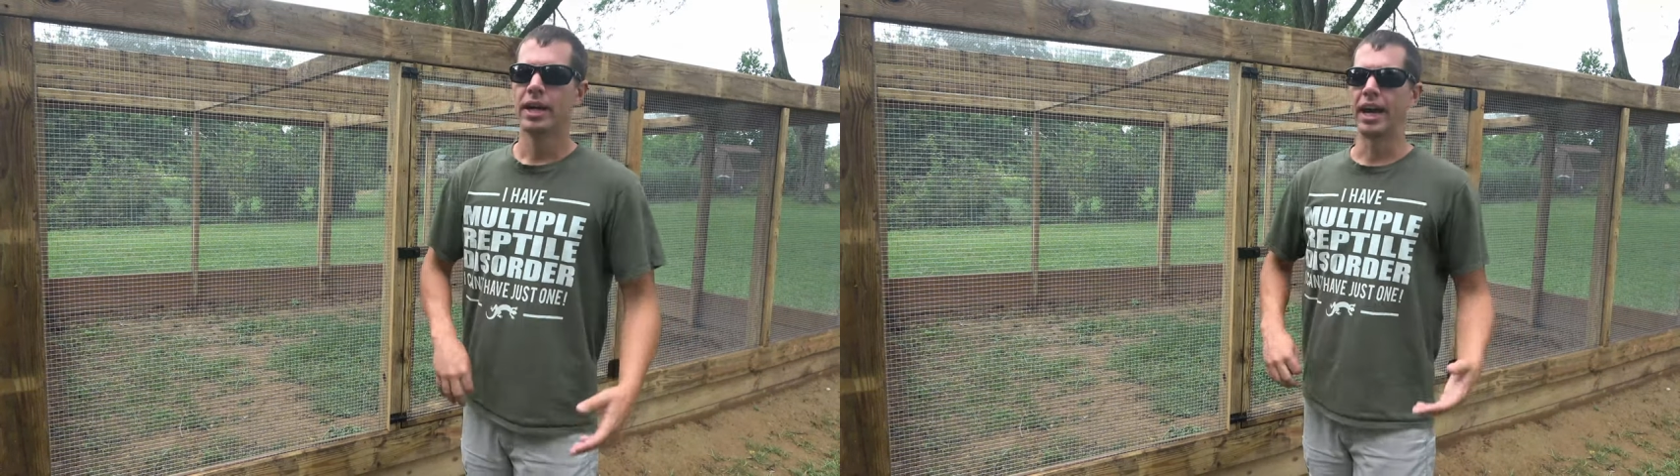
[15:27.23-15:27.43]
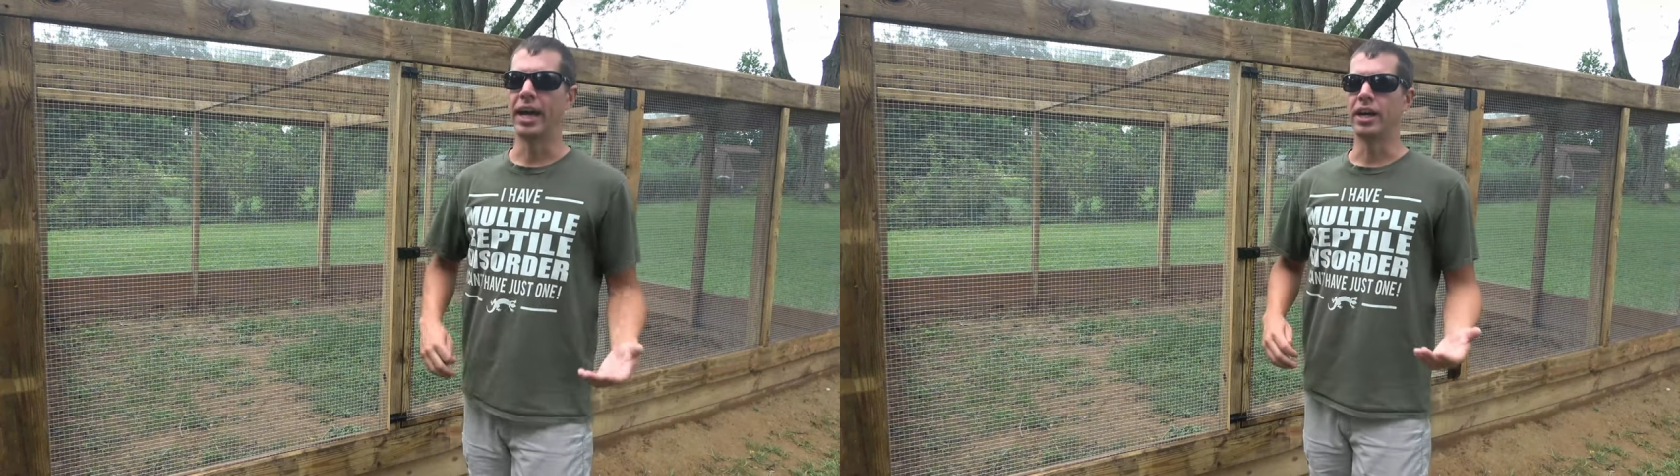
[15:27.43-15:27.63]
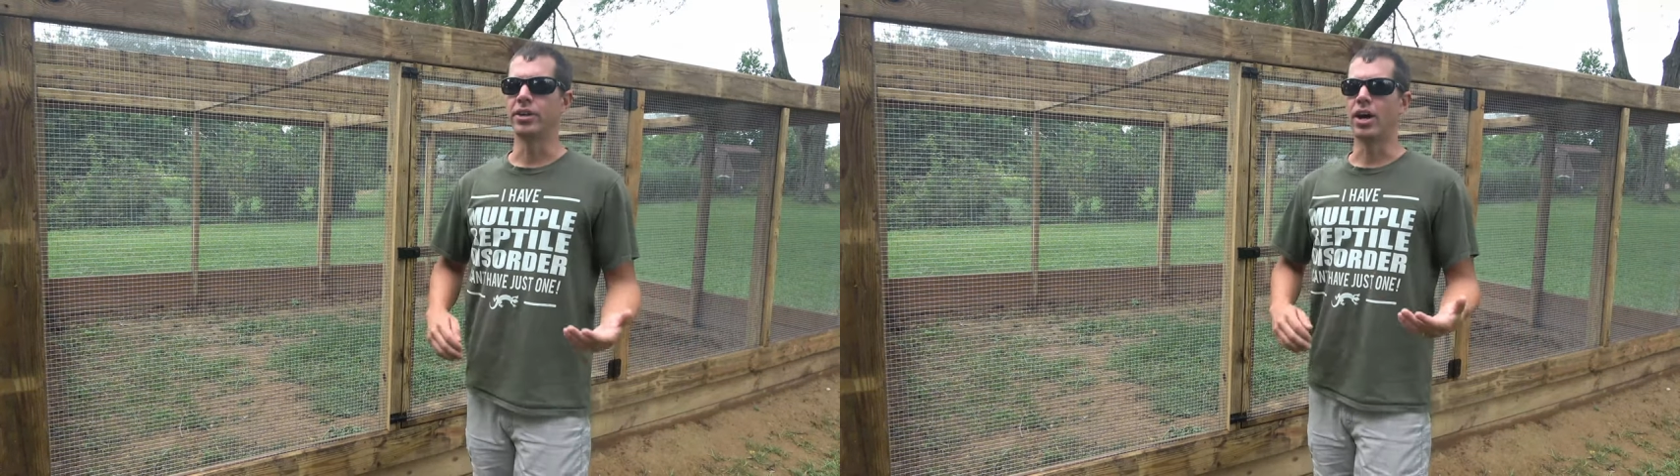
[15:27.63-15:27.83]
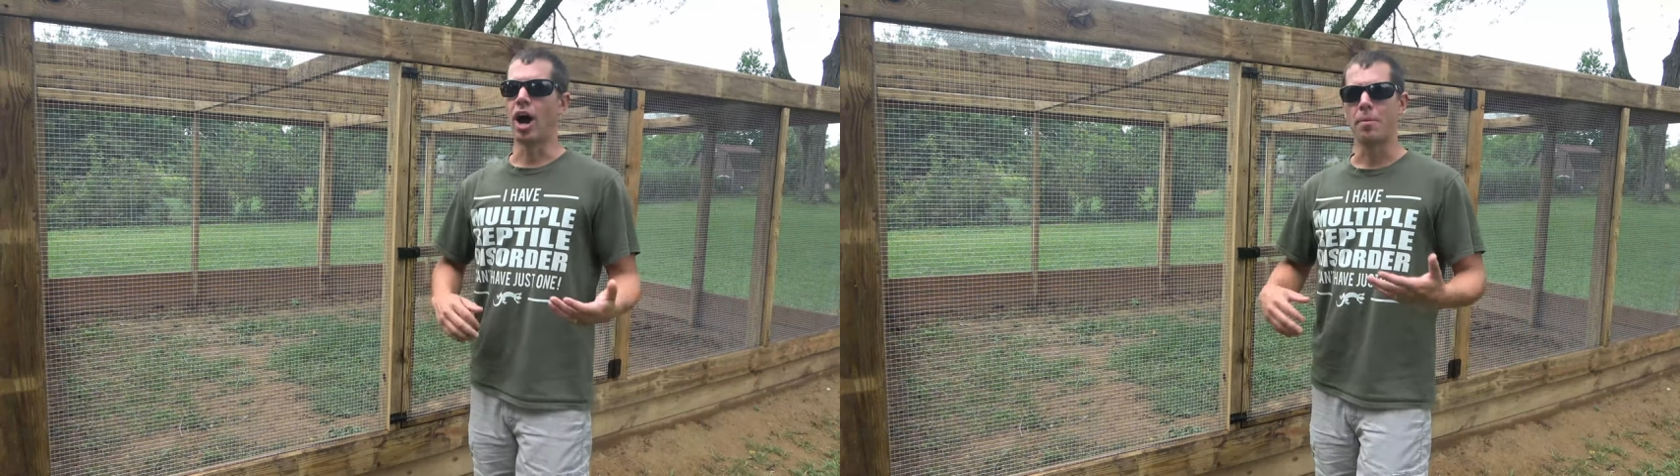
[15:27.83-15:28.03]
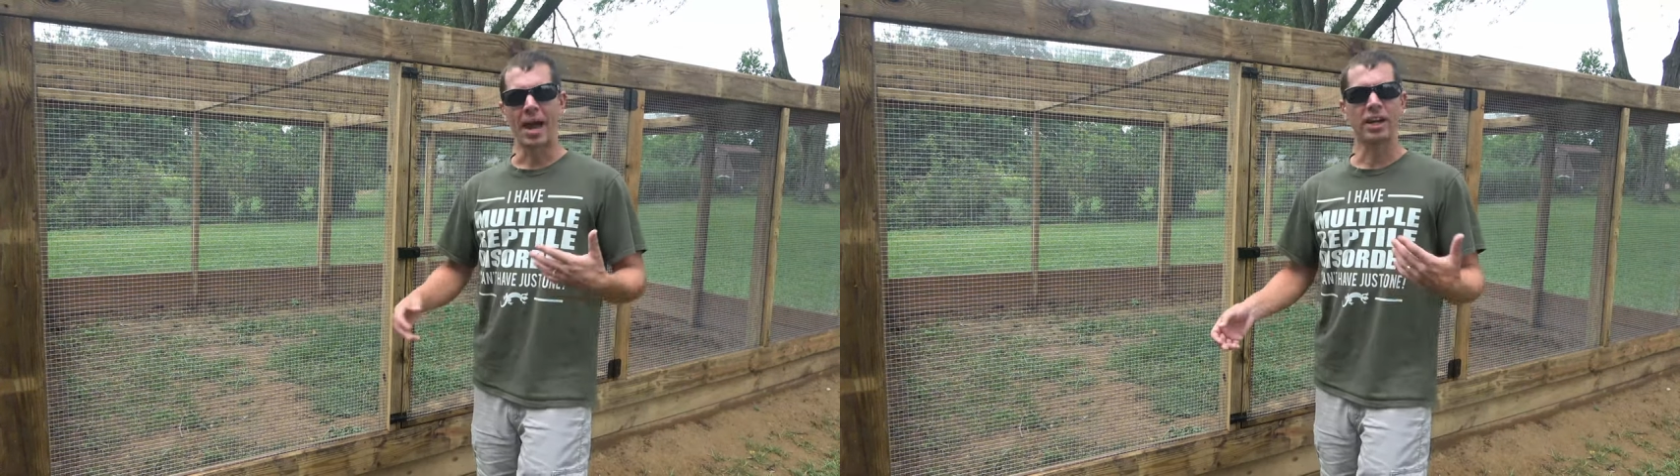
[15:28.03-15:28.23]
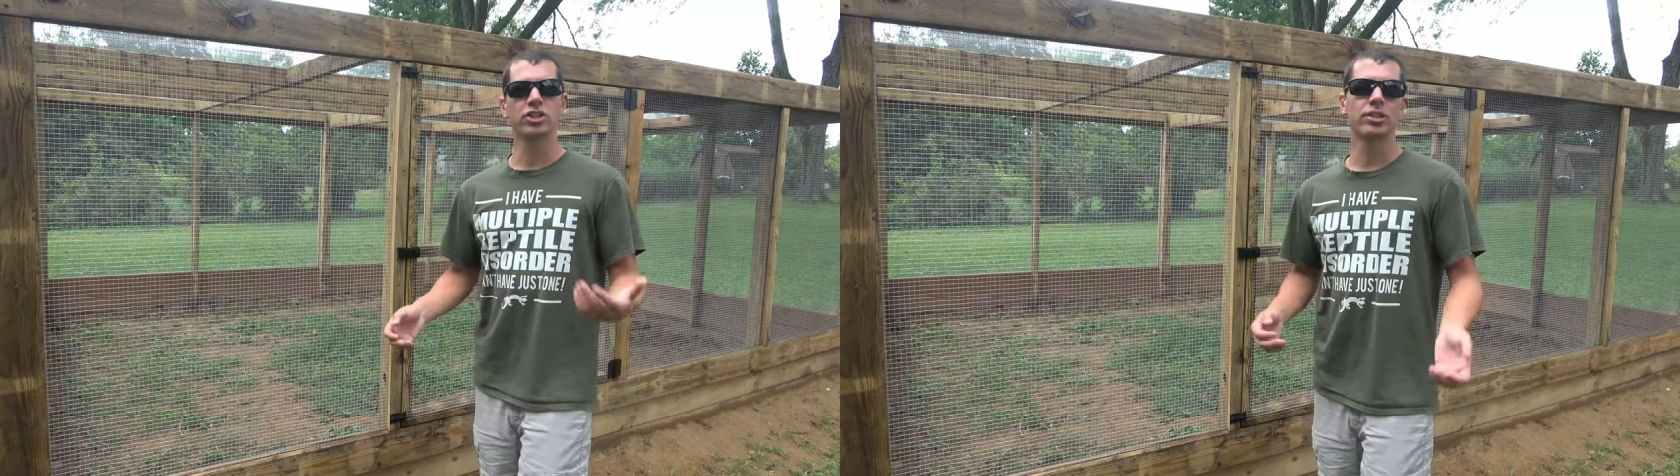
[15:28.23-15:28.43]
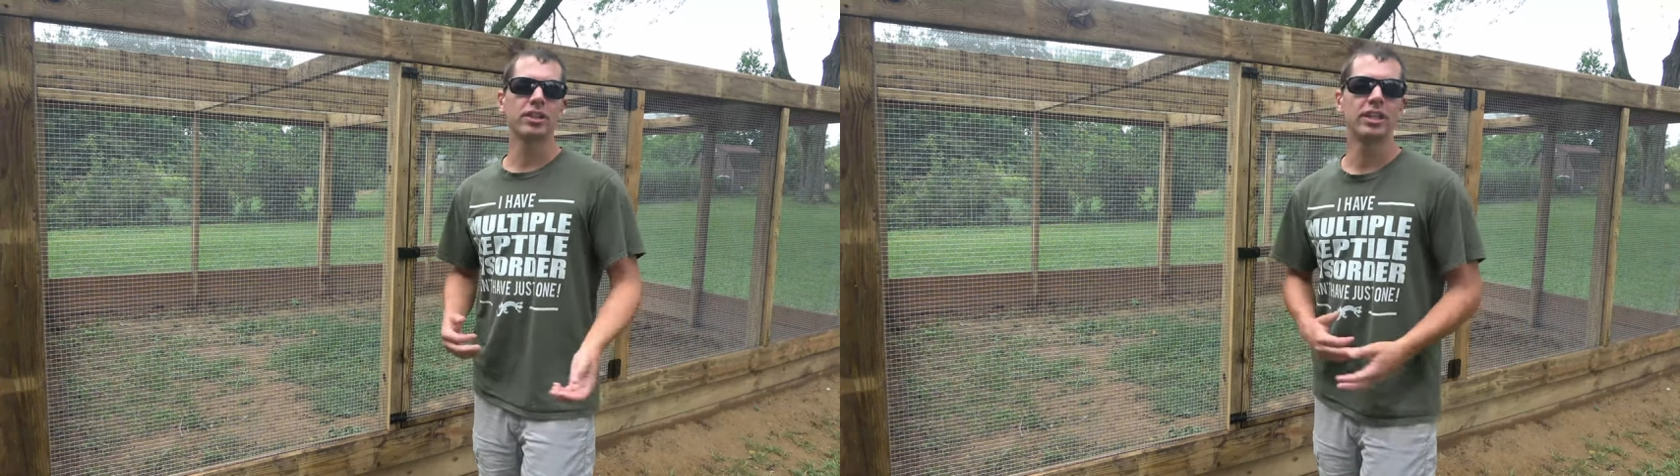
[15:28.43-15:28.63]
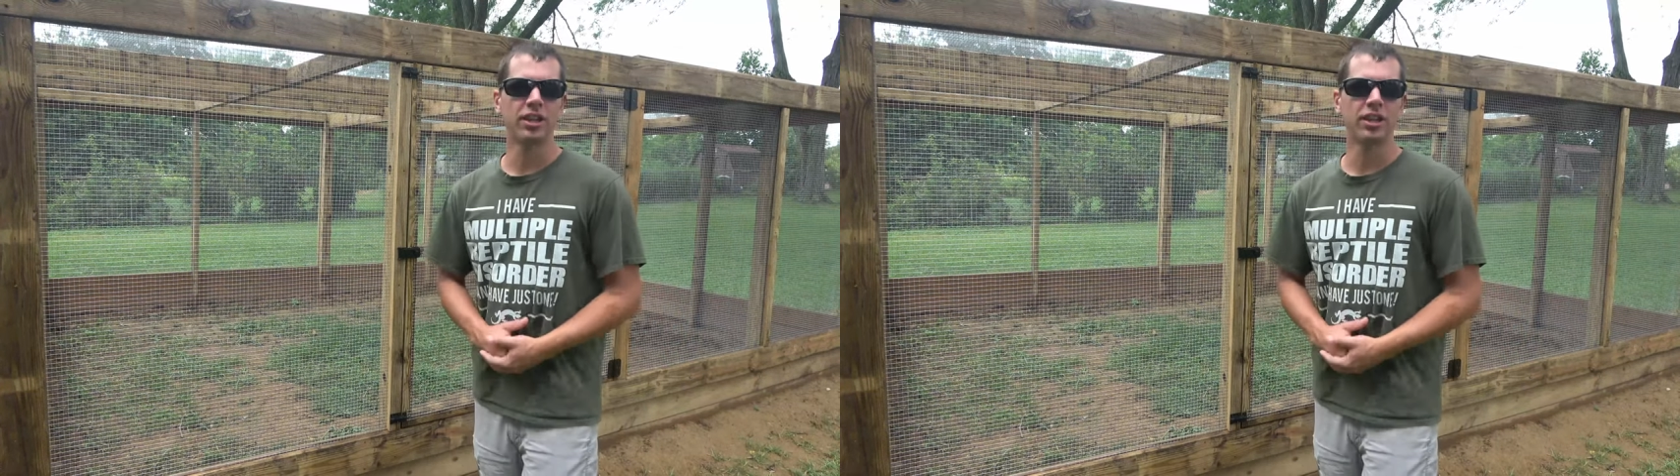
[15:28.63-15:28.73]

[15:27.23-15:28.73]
And I'm actually